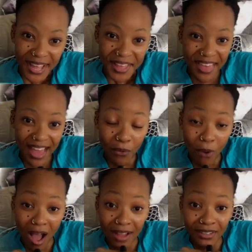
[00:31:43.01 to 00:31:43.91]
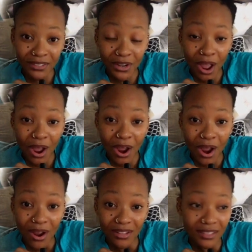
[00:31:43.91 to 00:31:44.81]
That one
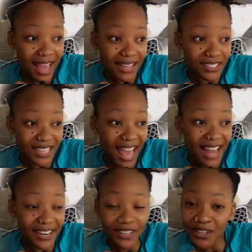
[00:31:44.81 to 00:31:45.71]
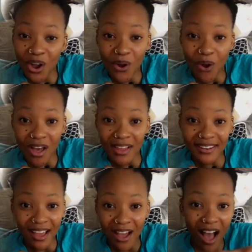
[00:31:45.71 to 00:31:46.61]
girl that sat in the corner
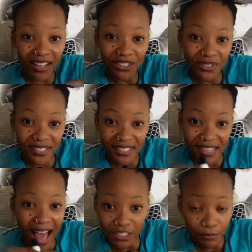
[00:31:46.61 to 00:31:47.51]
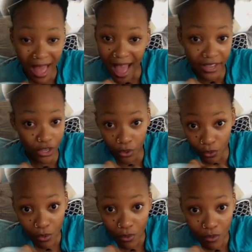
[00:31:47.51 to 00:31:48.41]
ostracized by
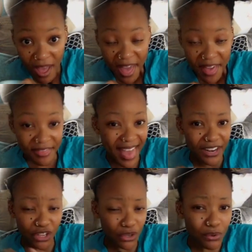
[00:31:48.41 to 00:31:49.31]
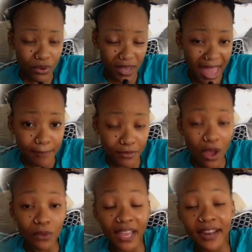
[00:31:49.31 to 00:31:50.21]
you, that you kept
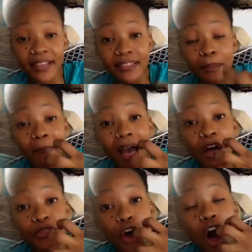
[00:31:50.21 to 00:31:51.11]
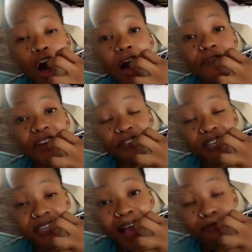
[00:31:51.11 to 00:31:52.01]
on getting in the mouth of every time